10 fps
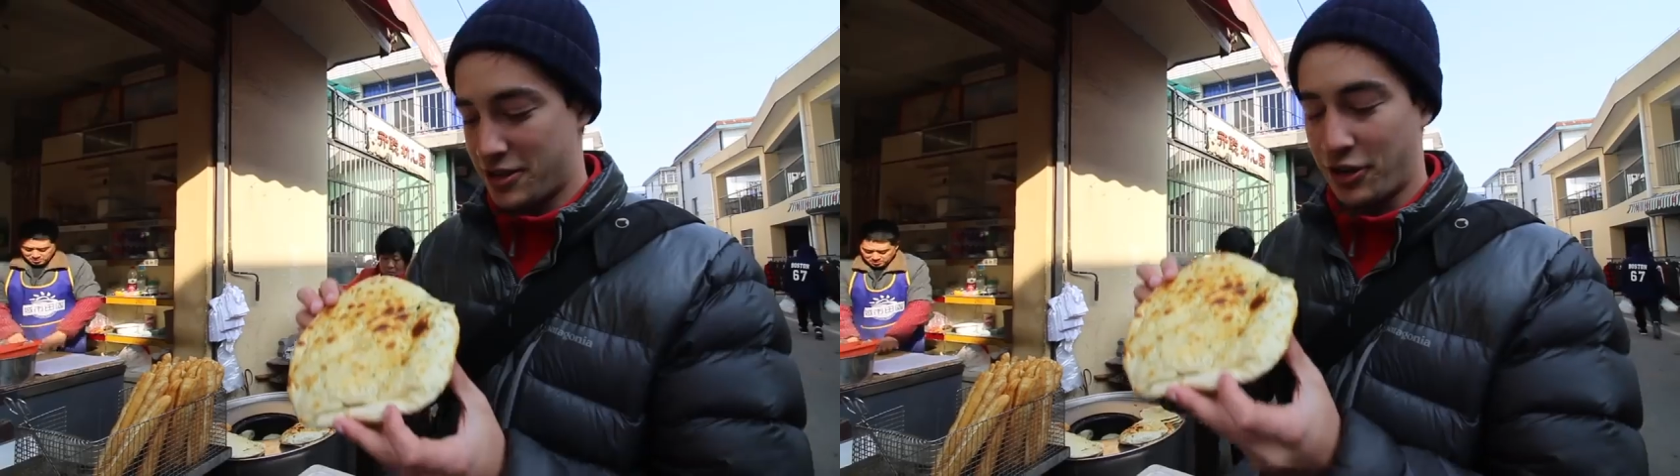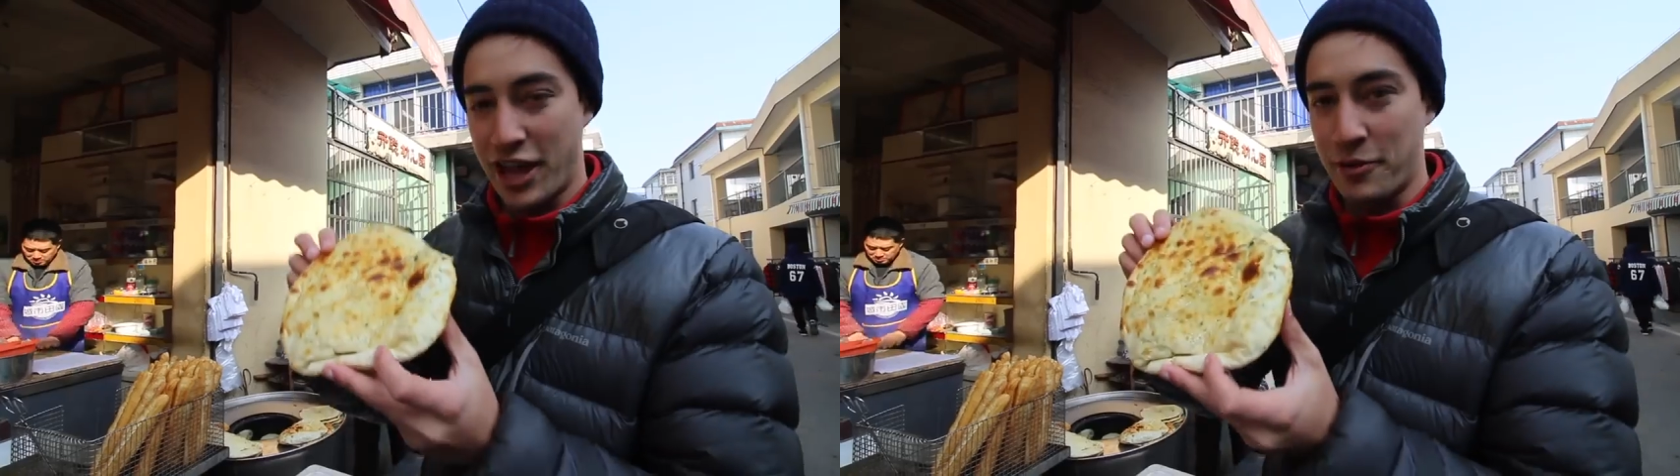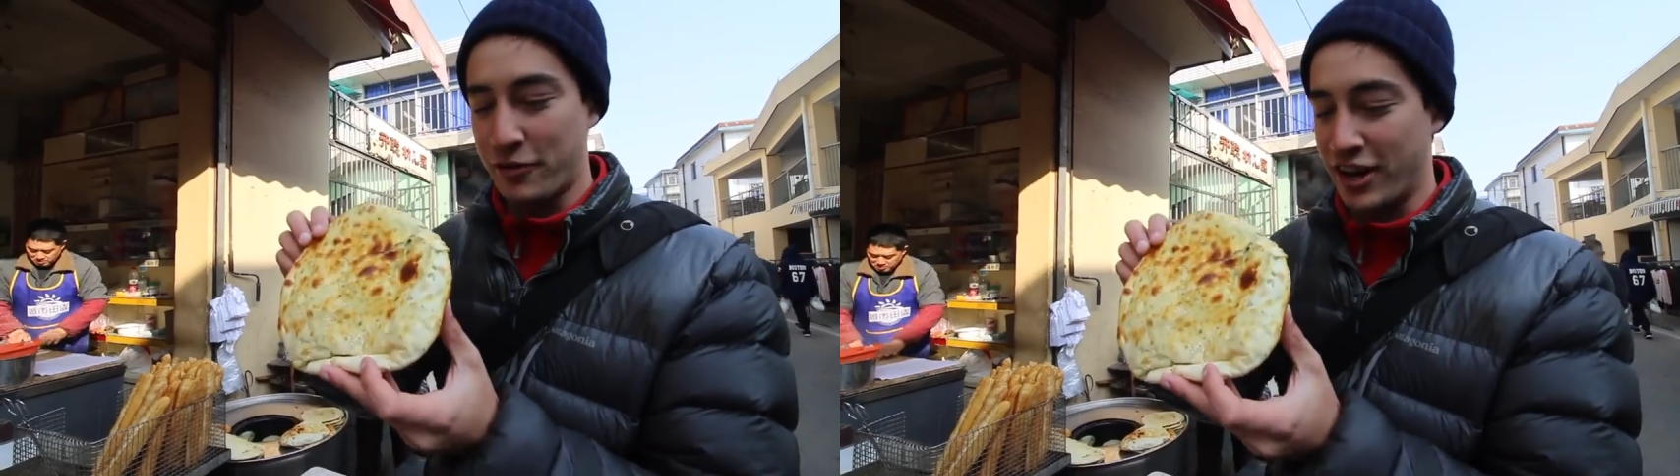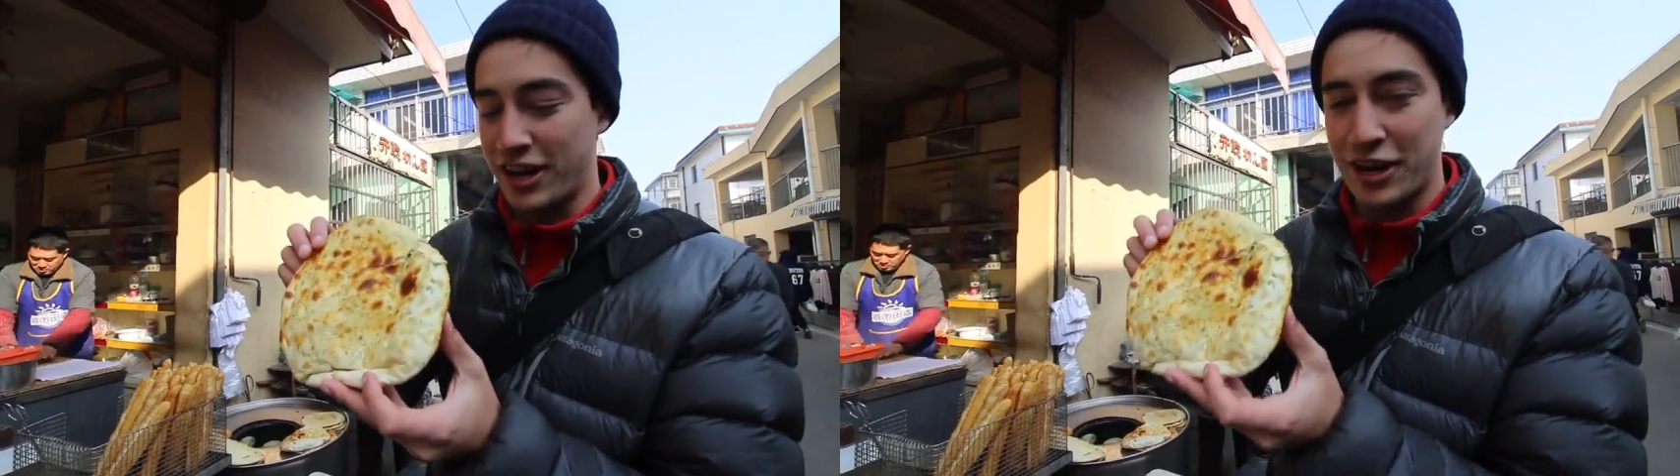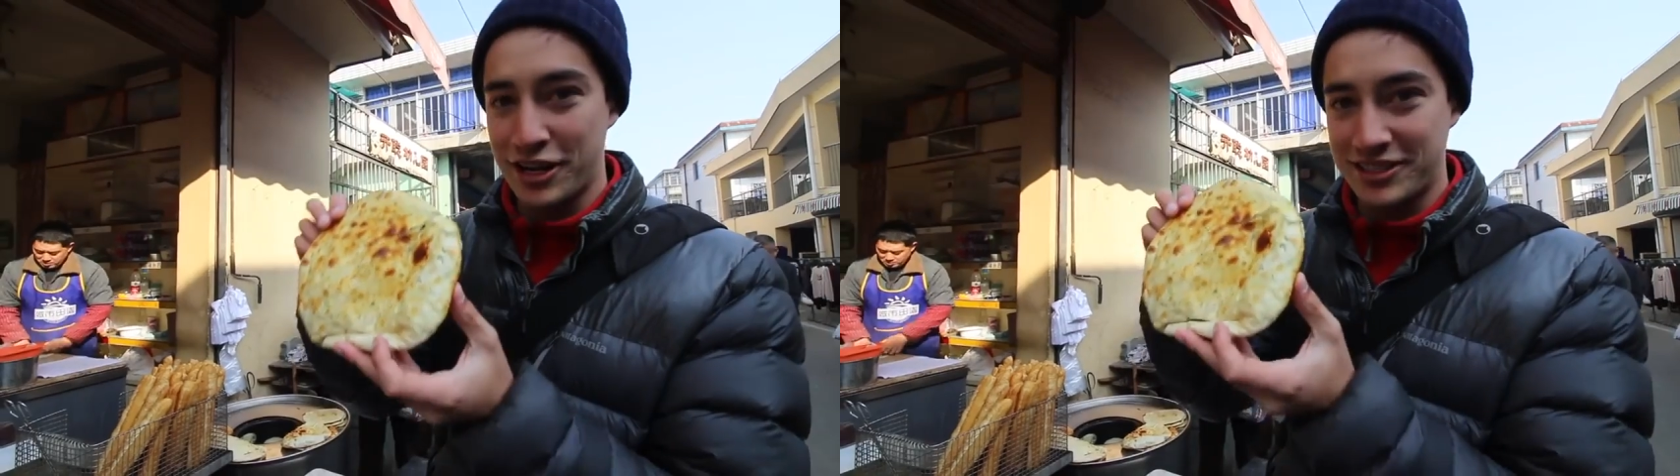Okay, we've
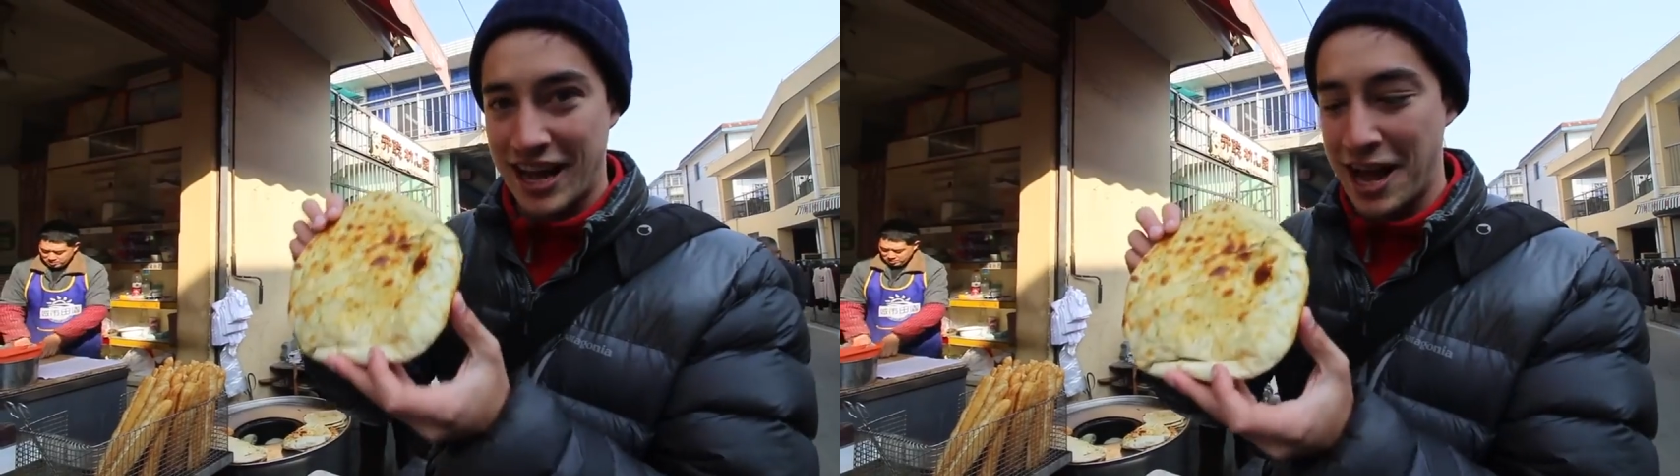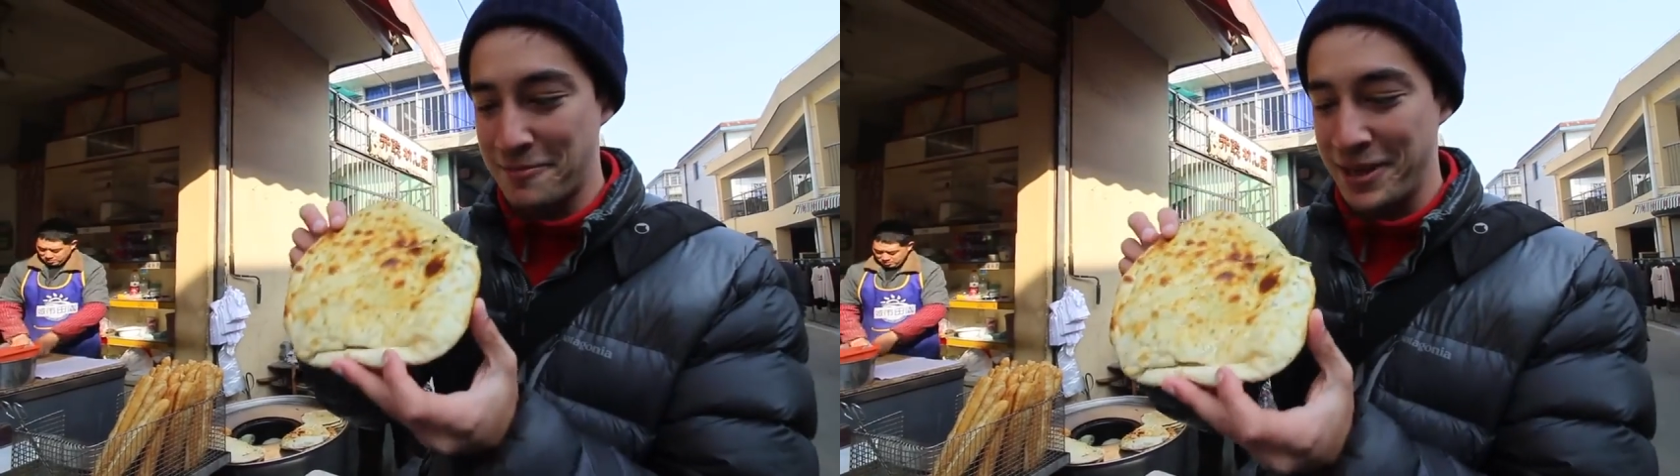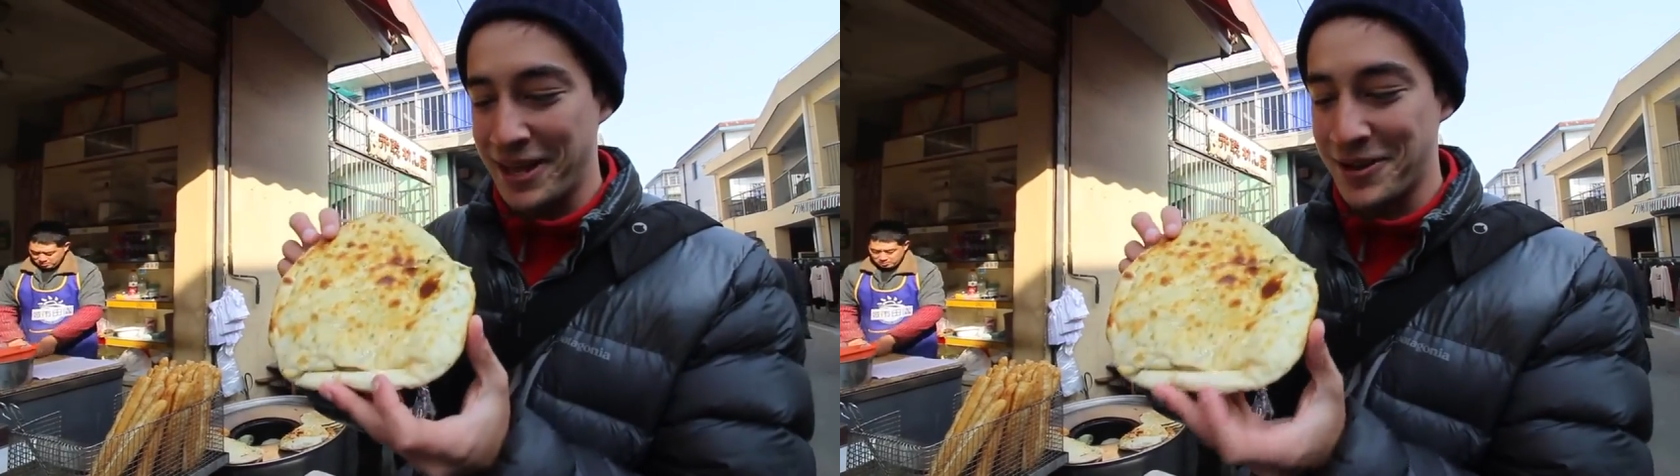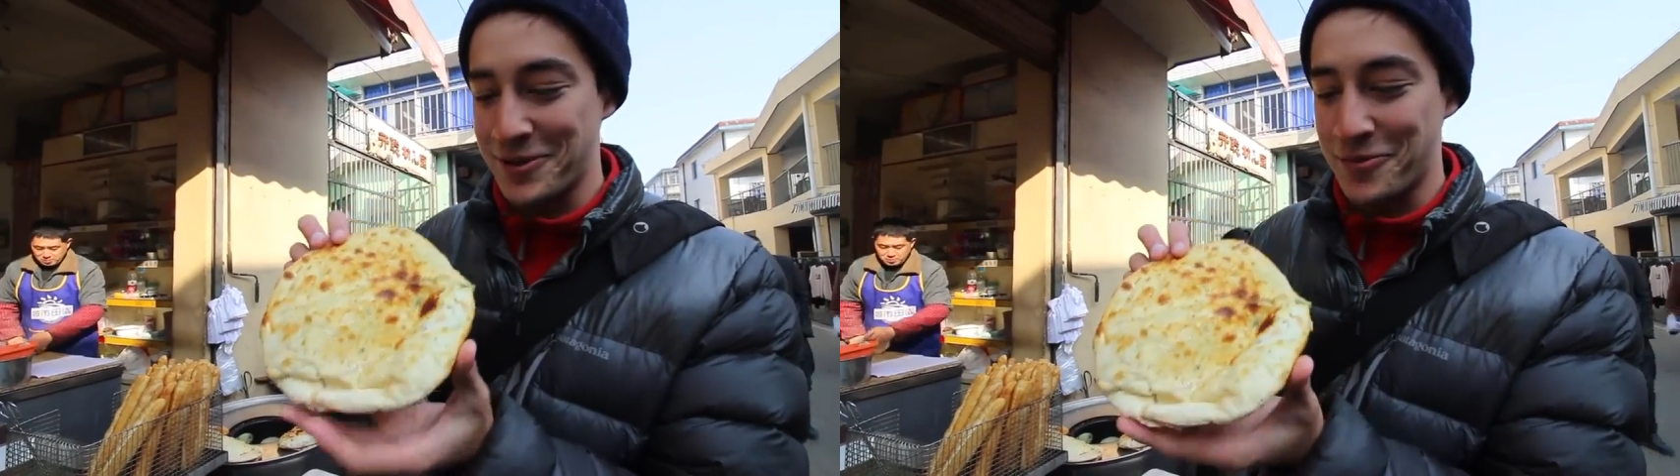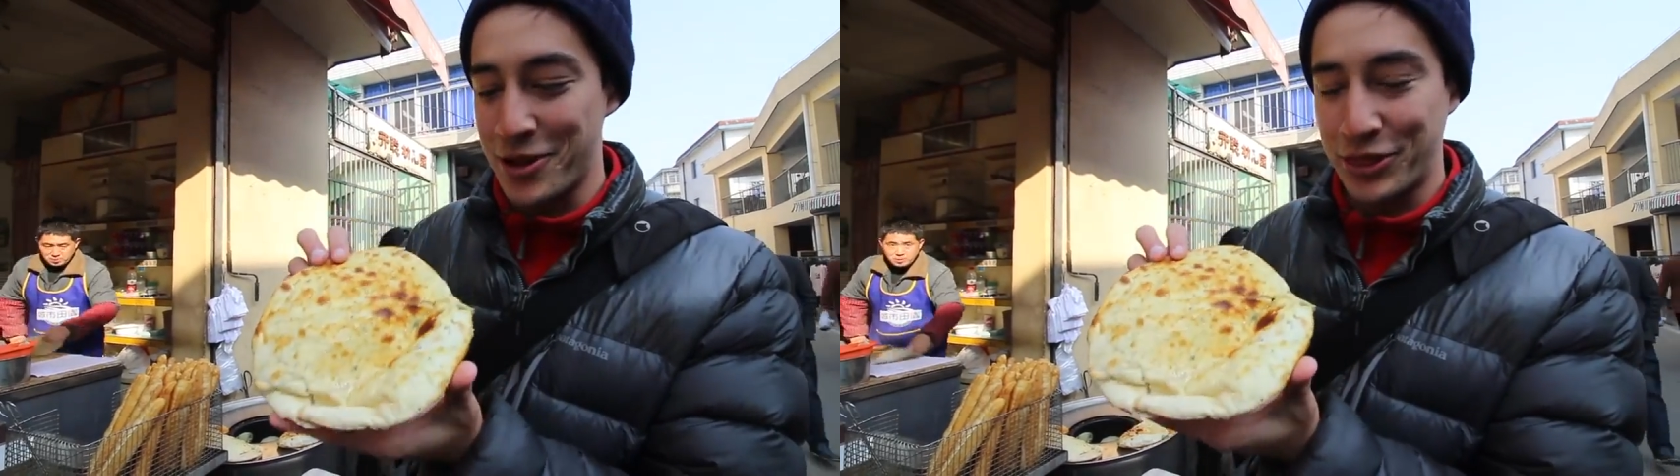got our da
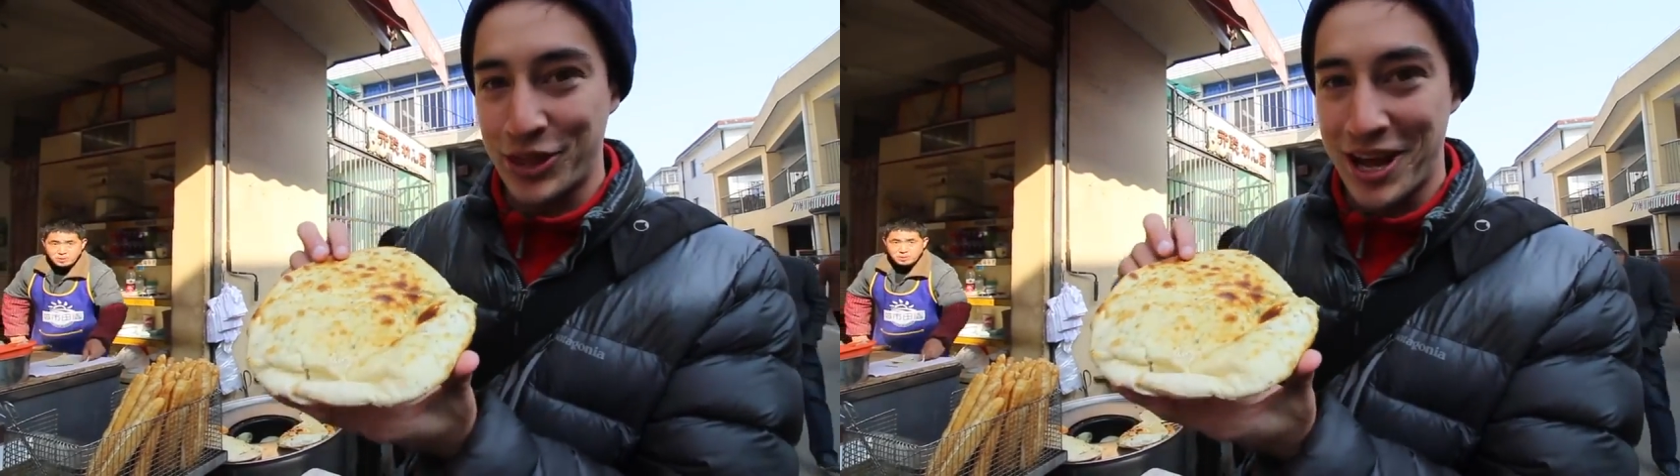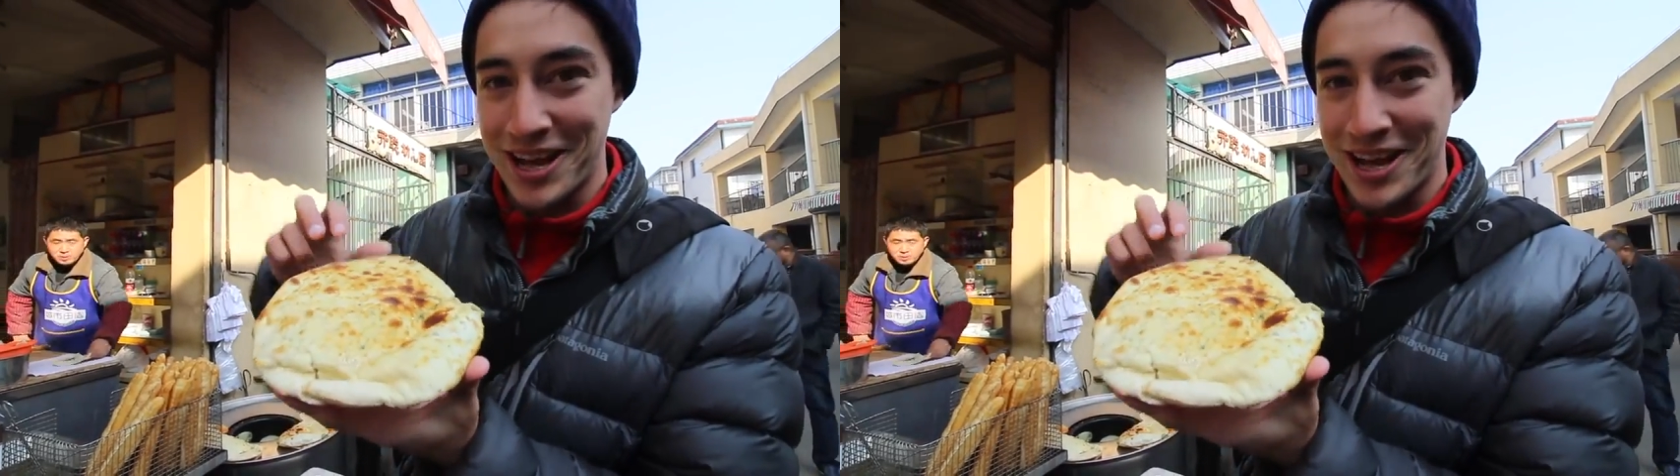bing with